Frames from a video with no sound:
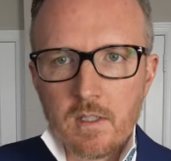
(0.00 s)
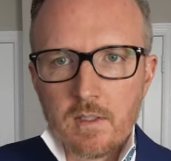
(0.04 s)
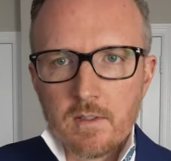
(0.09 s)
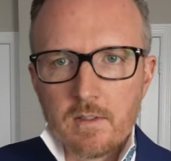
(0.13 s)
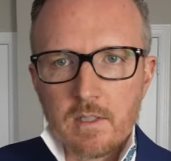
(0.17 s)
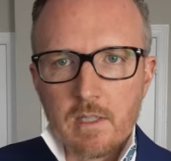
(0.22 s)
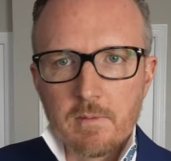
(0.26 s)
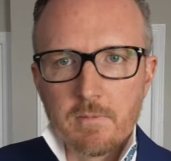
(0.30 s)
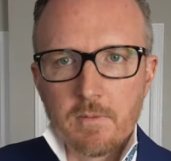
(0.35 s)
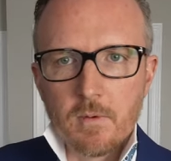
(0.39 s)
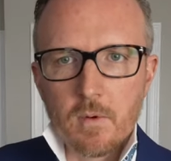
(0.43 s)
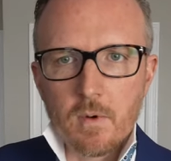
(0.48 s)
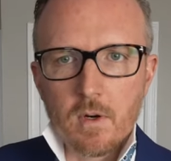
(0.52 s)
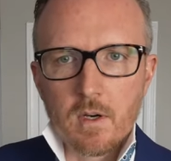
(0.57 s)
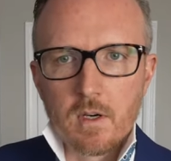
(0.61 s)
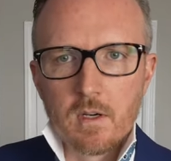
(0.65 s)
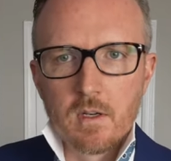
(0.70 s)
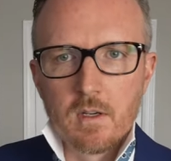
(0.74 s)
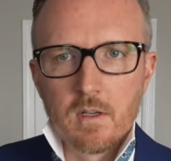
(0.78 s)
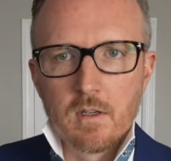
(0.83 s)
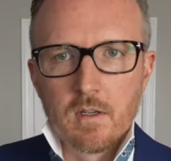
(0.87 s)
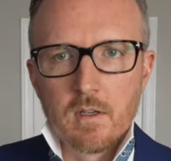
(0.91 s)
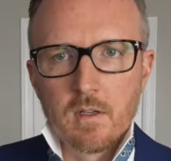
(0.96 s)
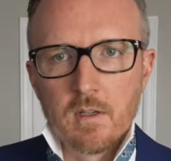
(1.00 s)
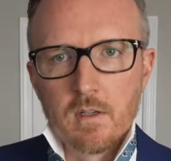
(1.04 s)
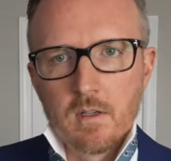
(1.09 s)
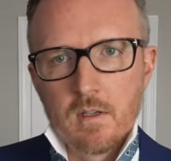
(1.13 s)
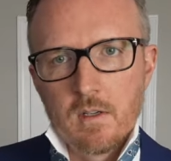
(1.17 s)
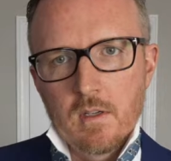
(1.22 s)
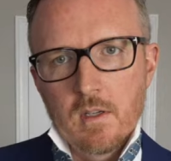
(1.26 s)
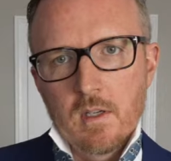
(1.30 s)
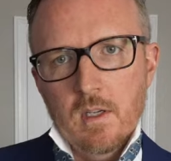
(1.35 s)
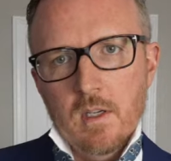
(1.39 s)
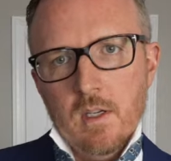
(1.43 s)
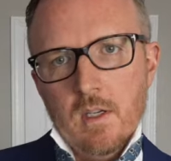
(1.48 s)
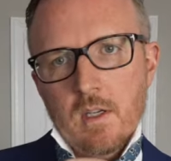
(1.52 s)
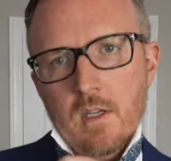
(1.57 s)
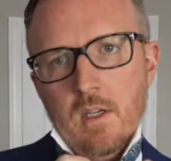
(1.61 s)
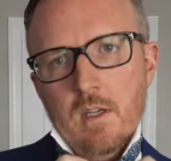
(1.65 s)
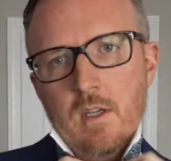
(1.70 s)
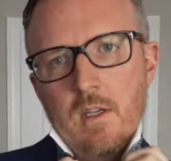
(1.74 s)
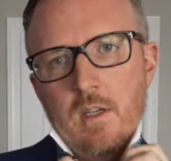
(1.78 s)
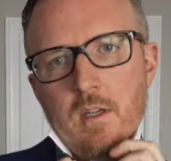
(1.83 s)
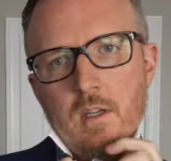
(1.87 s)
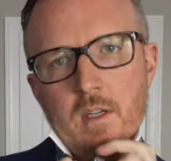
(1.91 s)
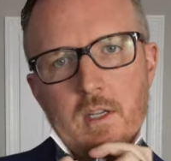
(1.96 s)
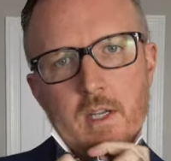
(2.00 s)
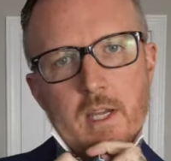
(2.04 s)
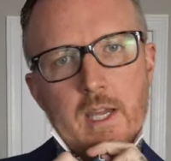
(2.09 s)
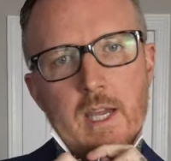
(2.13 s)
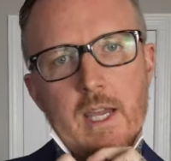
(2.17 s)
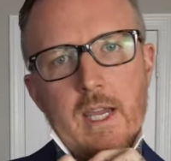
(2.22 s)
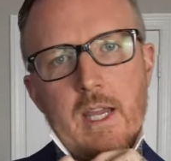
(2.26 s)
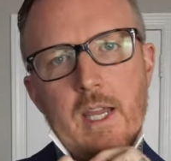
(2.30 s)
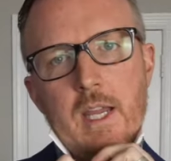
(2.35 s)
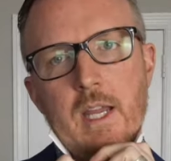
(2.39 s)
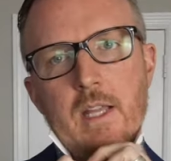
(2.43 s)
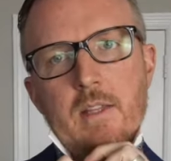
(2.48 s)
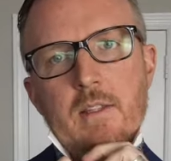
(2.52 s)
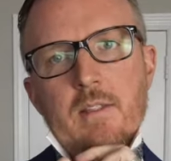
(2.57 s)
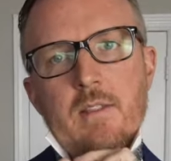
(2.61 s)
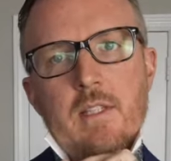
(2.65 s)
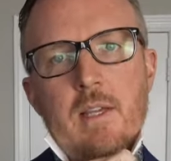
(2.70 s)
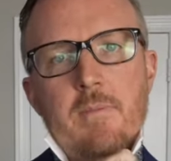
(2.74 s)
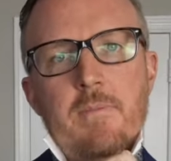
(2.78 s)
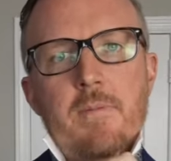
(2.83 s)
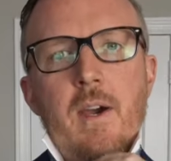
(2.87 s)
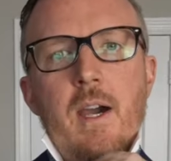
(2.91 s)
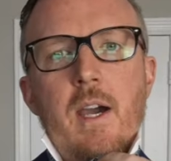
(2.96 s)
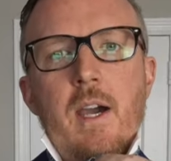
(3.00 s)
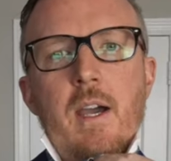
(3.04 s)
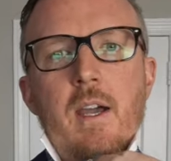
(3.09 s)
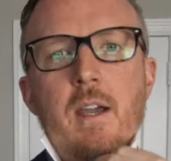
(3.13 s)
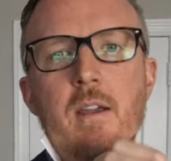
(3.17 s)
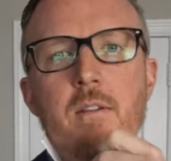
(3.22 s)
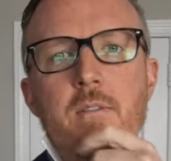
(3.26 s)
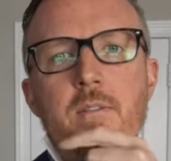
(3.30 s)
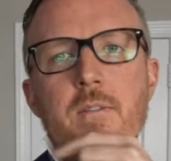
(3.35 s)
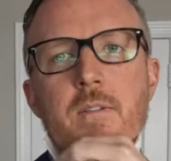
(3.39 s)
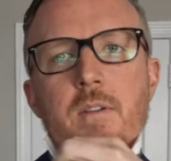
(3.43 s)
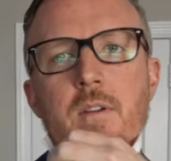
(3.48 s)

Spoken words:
step four, and step five.